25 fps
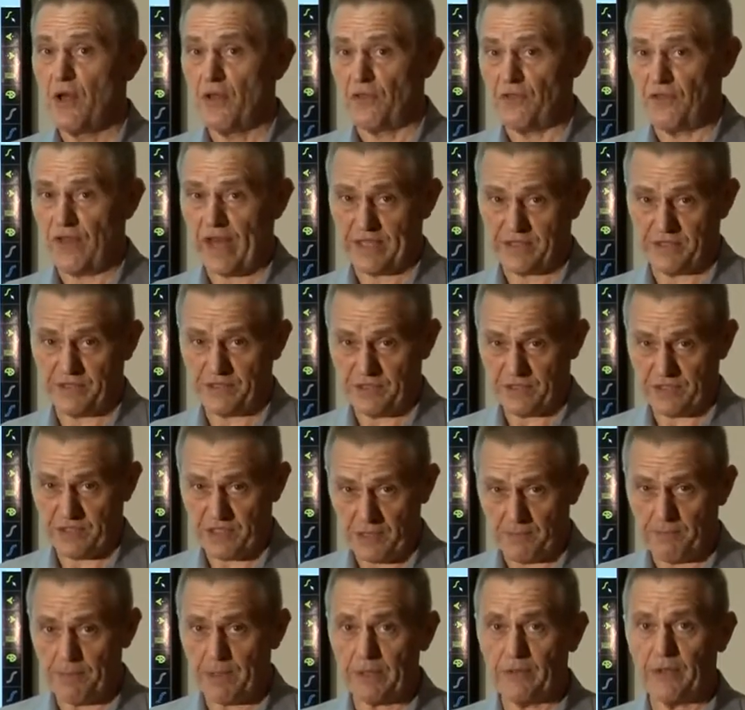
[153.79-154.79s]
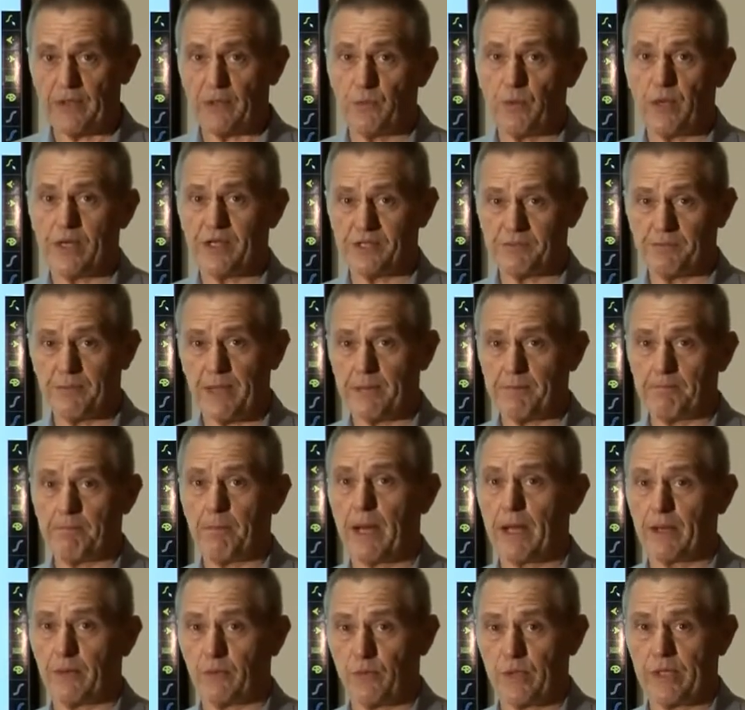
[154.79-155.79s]
That's typically what is meant
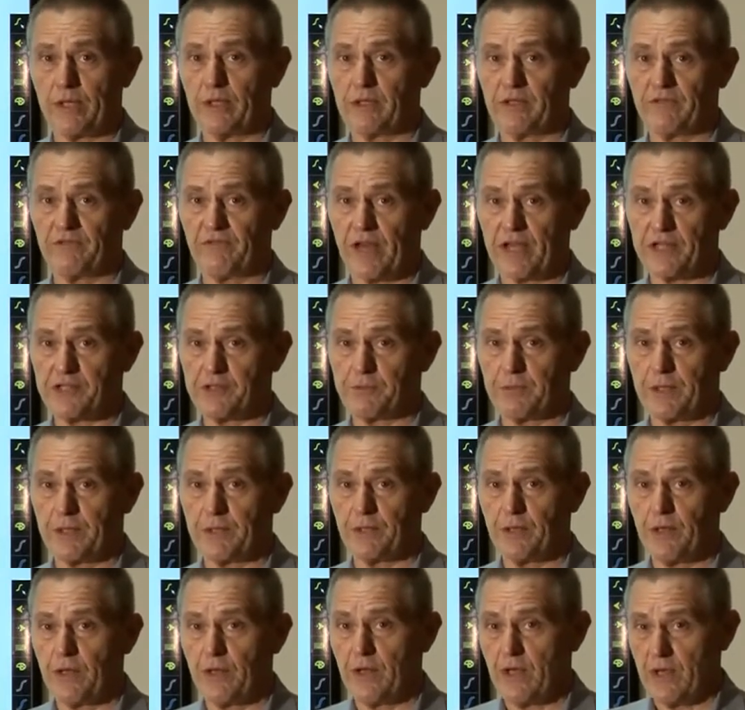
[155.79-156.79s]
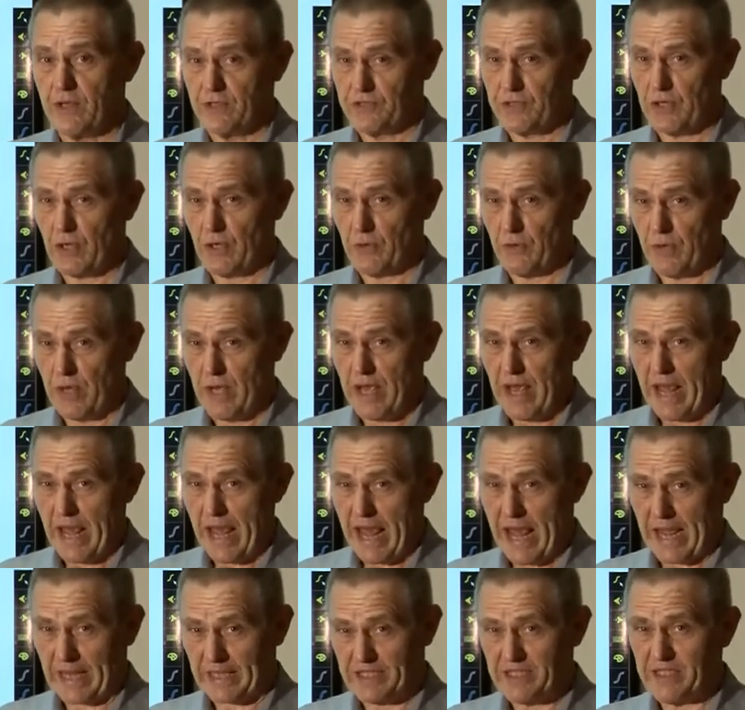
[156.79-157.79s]
by real investment. So
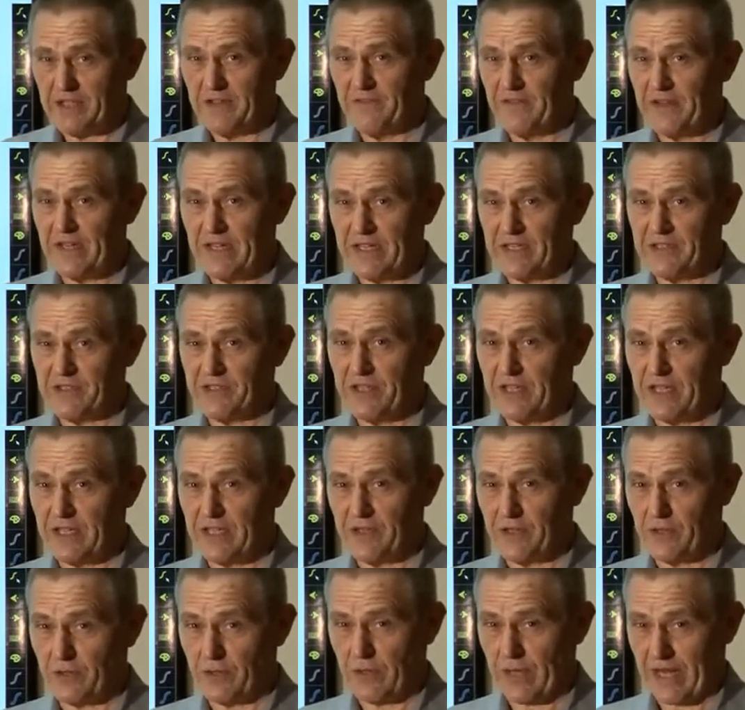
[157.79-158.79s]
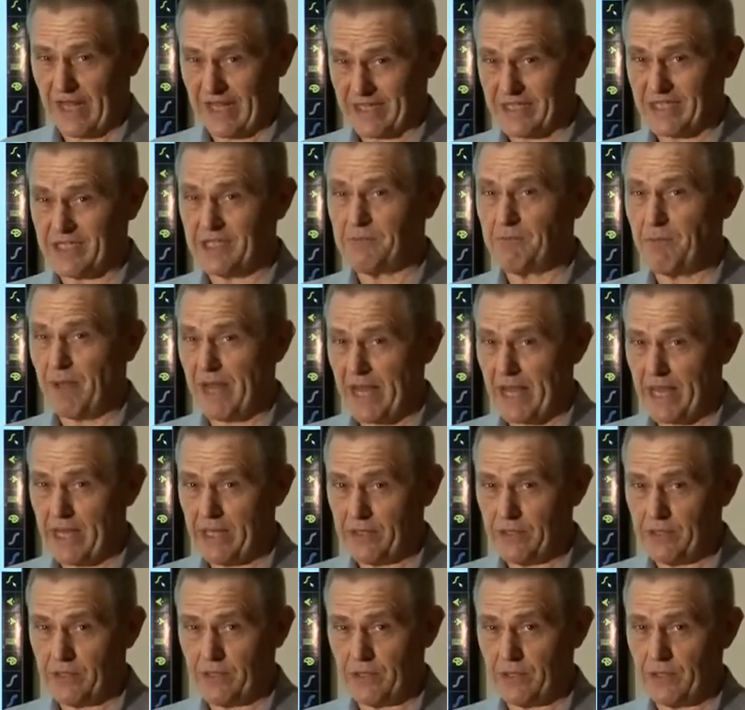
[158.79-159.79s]
activities that either
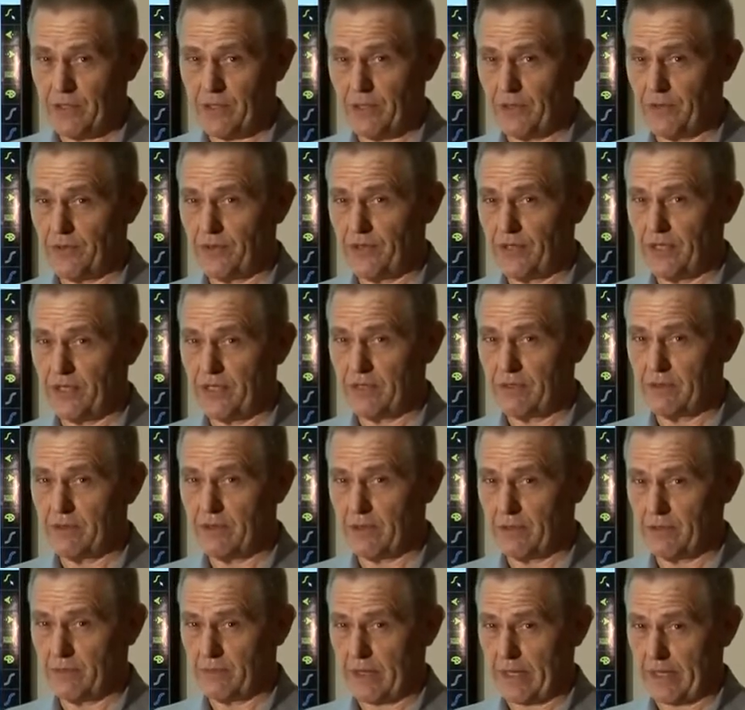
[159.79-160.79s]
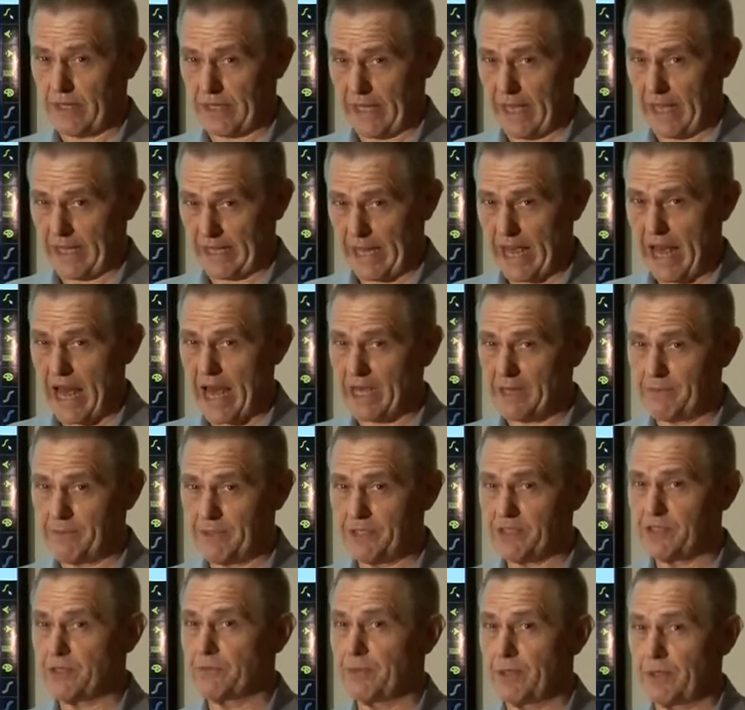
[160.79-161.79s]
expand the
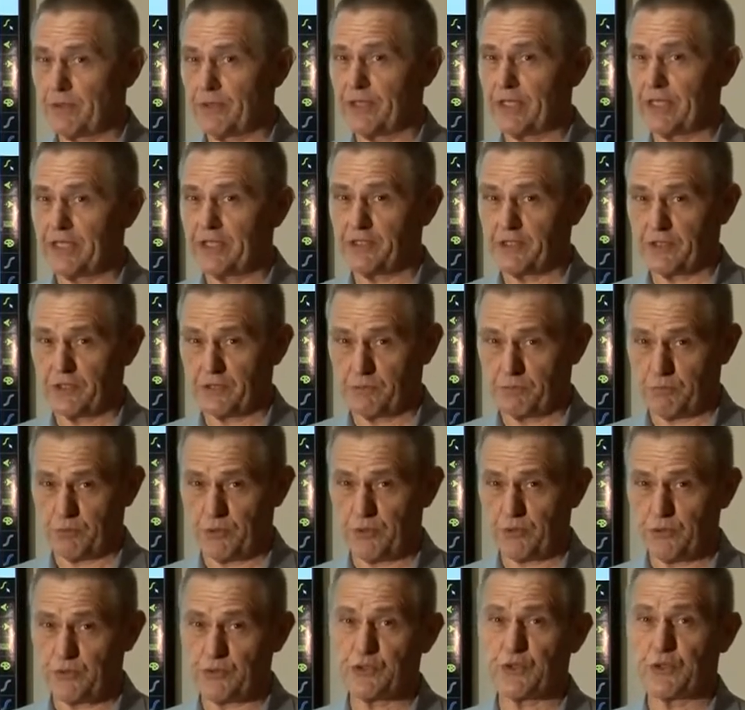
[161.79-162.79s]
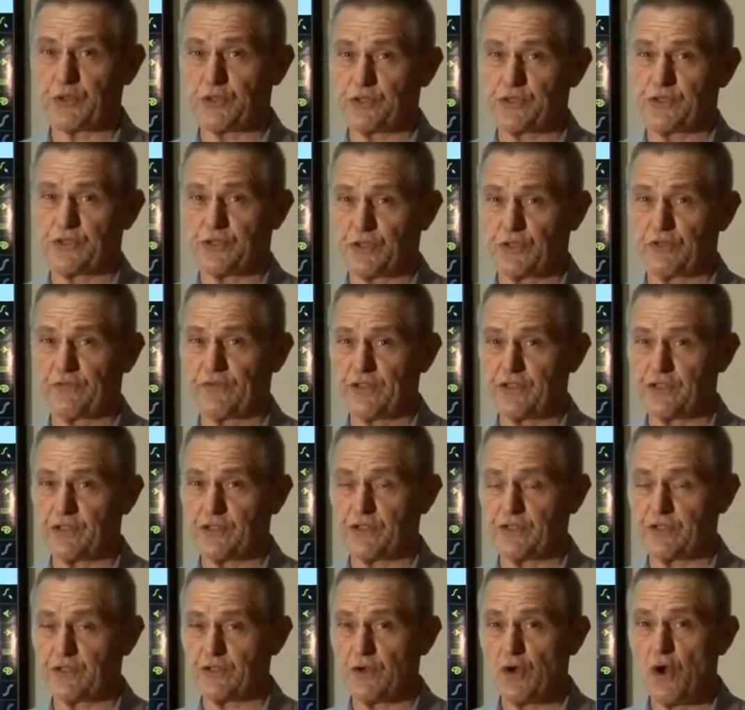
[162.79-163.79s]
economy's ability to produce goods and
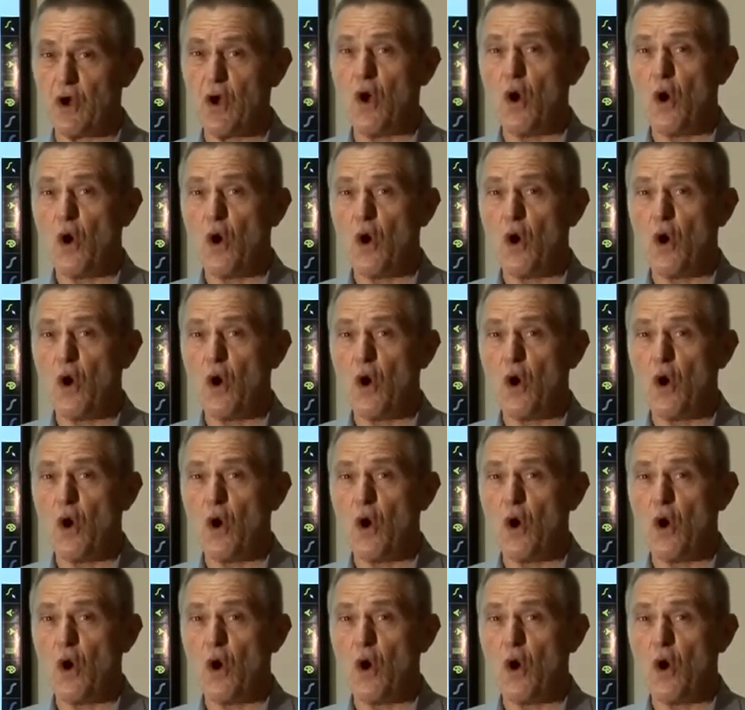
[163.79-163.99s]
services,